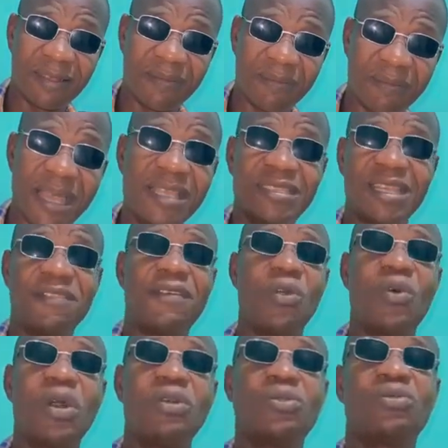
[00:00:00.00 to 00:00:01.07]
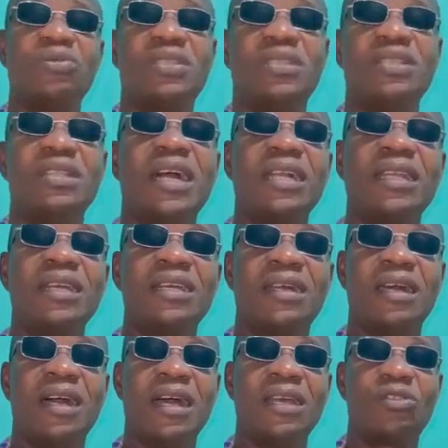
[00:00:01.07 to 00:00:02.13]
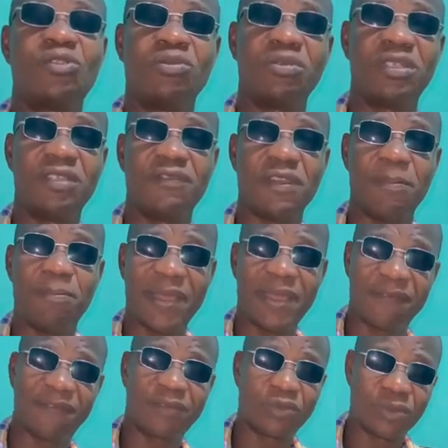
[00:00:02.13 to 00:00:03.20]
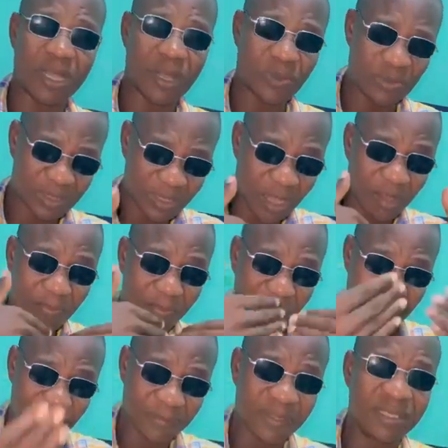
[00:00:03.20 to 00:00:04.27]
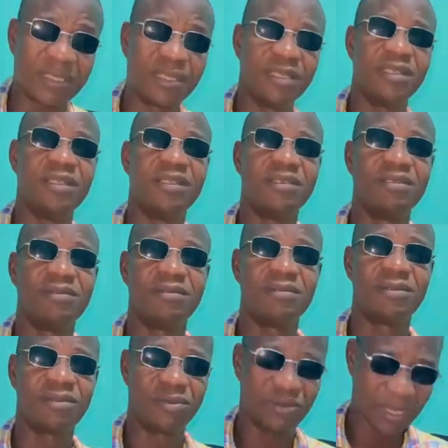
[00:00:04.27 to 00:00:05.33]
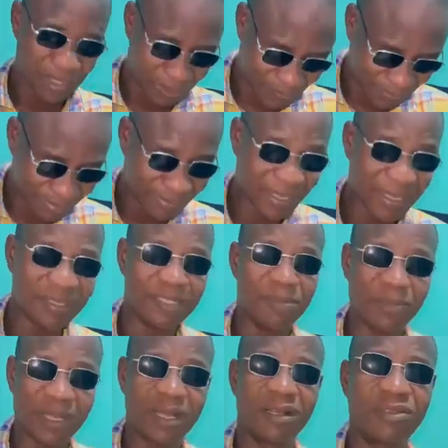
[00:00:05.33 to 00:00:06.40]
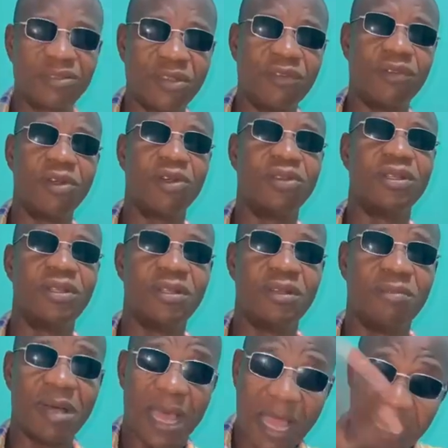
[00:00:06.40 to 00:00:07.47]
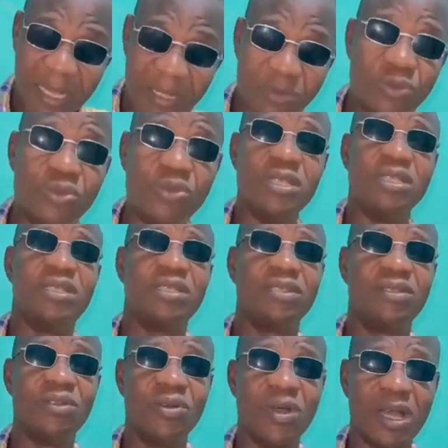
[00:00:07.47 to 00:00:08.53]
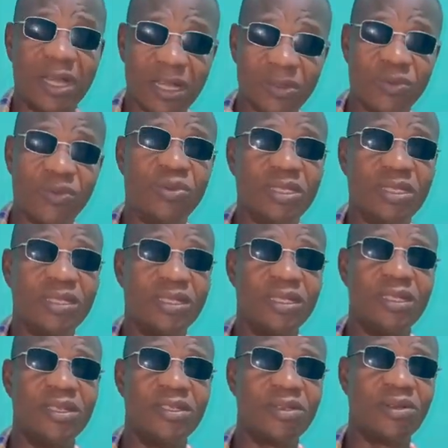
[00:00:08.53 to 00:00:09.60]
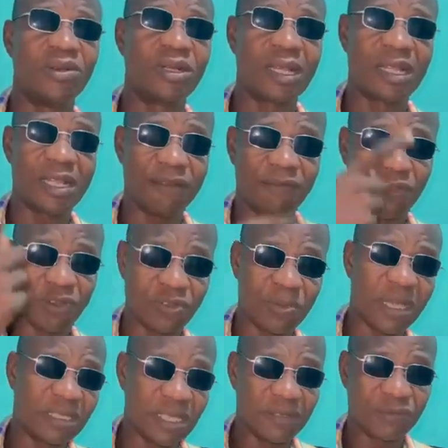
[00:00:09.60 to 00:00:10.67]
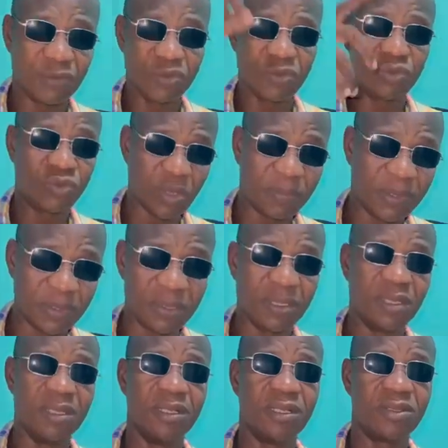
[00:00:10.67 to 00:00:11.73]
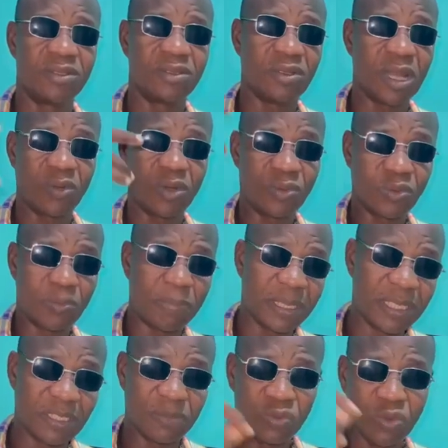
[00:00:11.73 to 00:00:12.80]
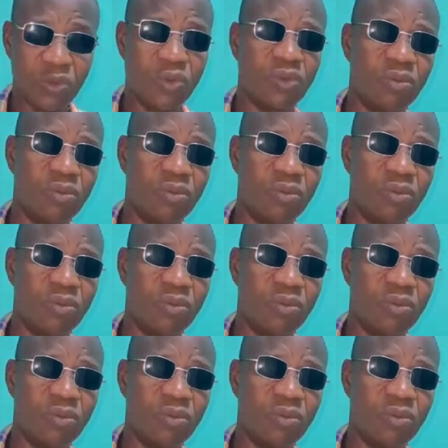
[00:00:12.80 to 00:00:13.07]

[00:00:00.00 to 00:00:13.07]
Myself, I want to see that I should give a birth so that I will see how birth is, to experience the miracles of God. But I can't do it. No one can do it. So can I force myself to do something so that God will punish me? No.